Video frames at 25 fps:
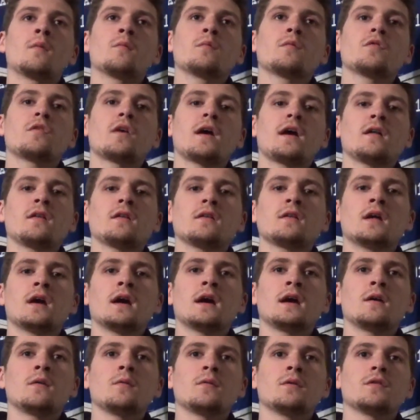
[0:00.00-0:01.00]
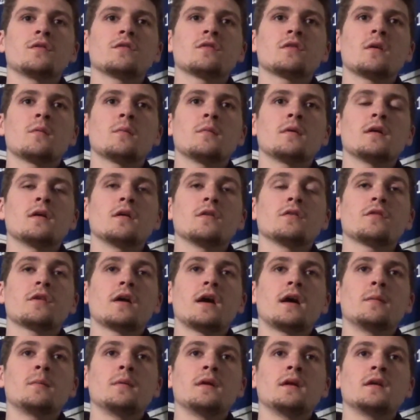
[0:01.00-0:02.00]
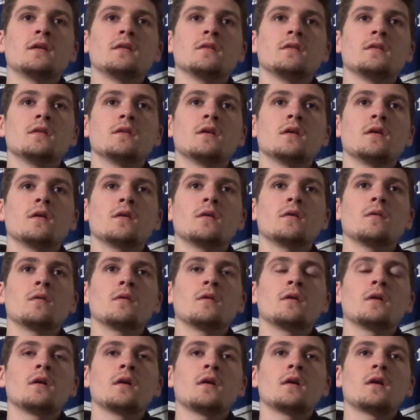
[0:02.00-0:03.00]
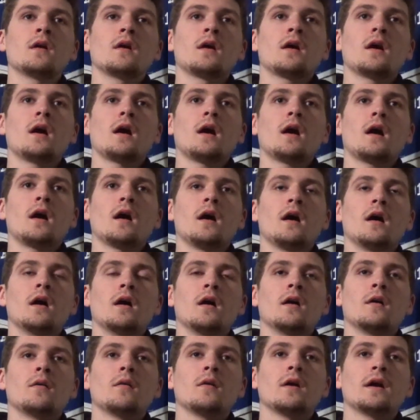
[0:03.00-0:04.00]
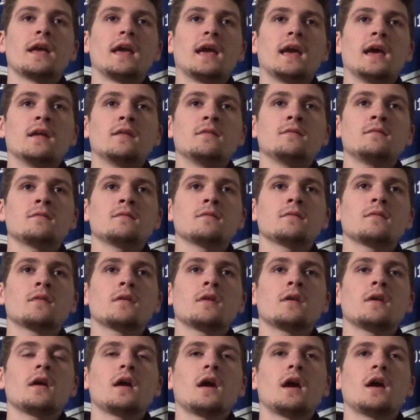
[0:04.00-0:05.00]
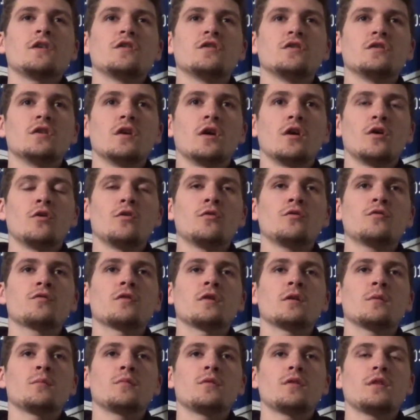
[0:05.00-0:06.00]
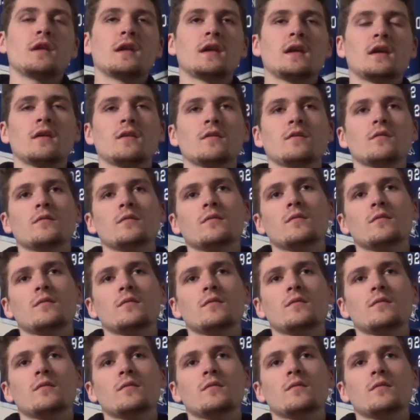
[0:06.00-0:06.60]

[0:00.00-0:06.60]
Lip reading: Silent Night was something else. I mean, you know, again, as you know from the